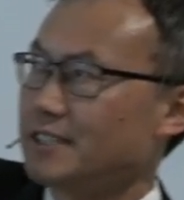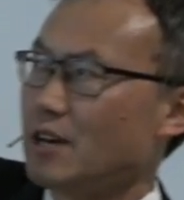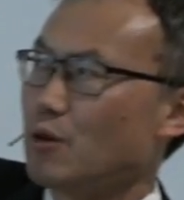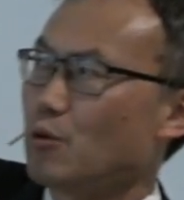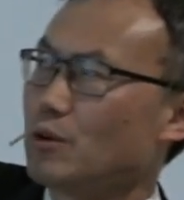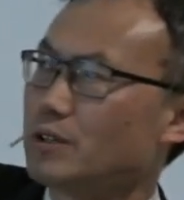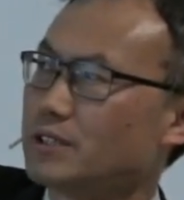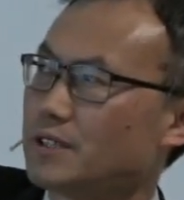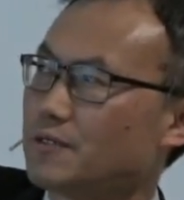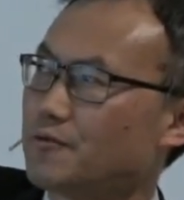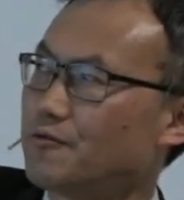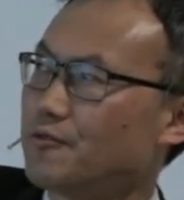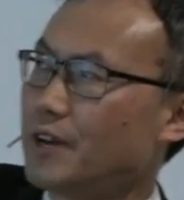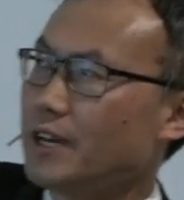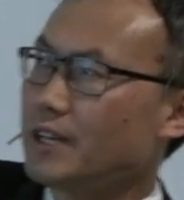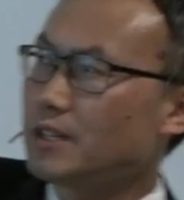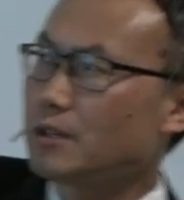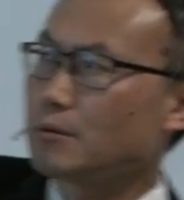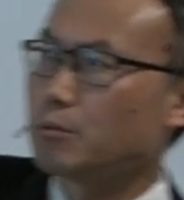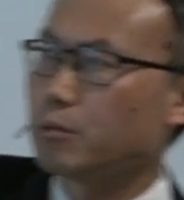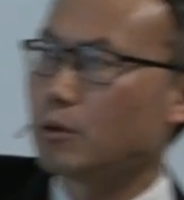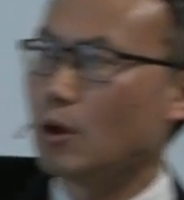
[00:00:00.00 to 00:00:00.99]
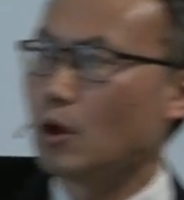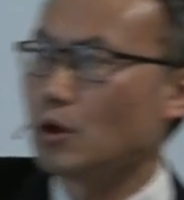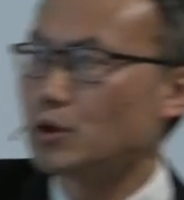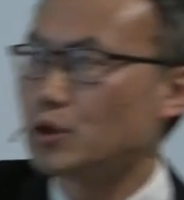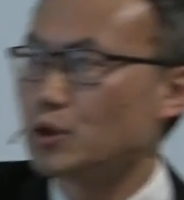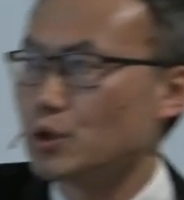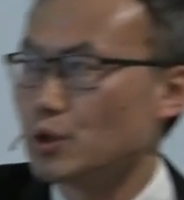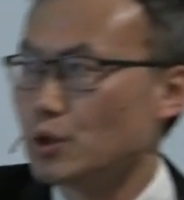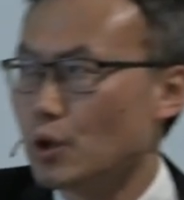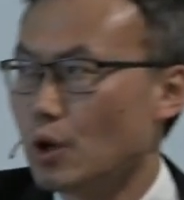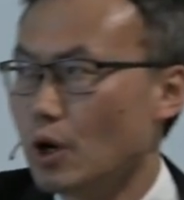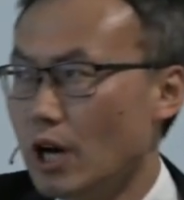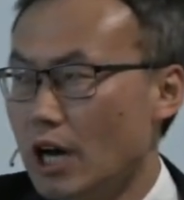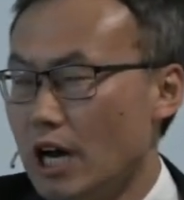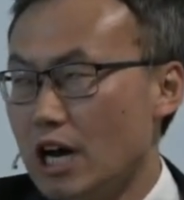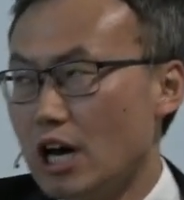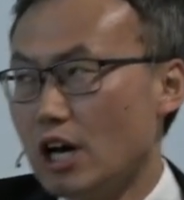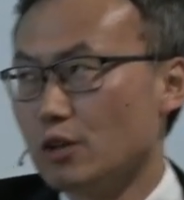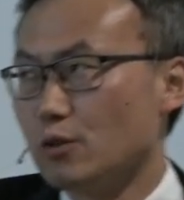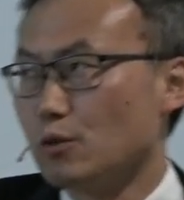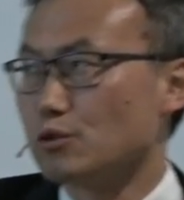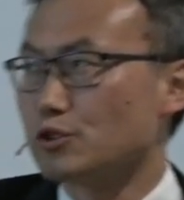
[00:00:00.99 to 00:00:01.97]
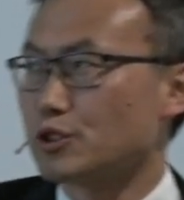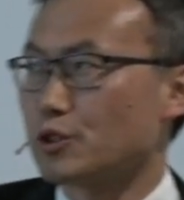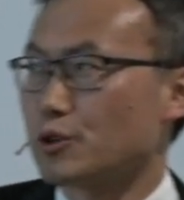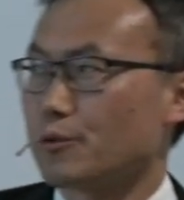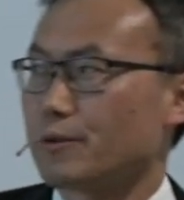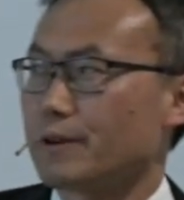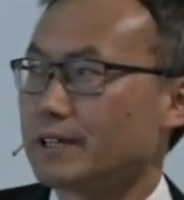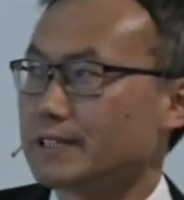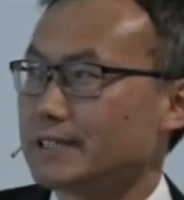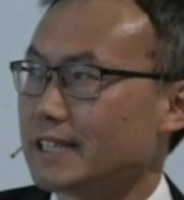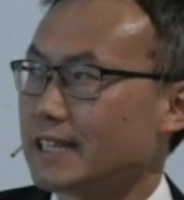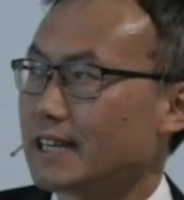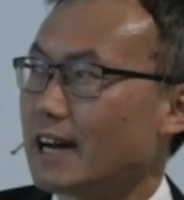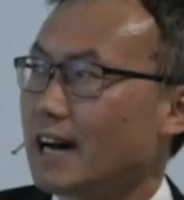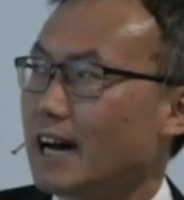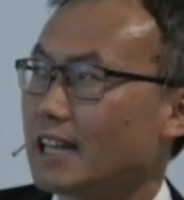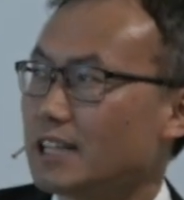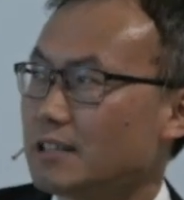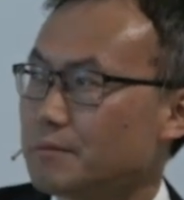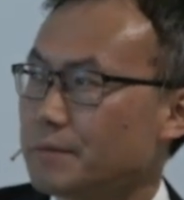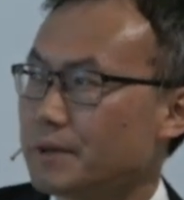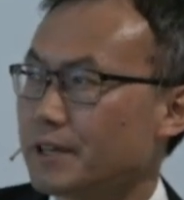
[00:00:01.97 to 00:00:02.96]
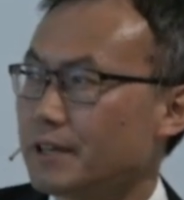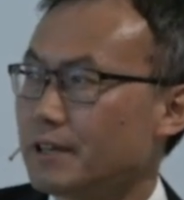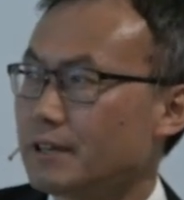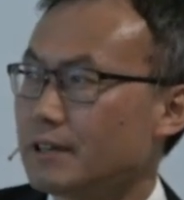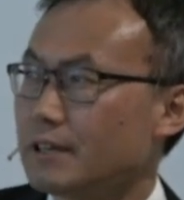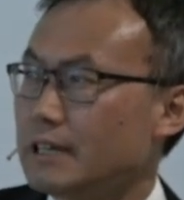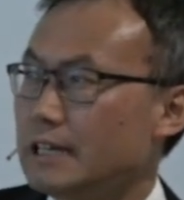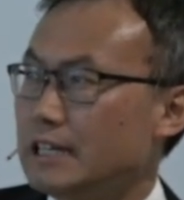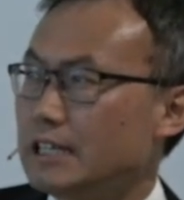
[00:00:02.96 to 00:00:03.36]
That was a fatal blow to North Korea's economy.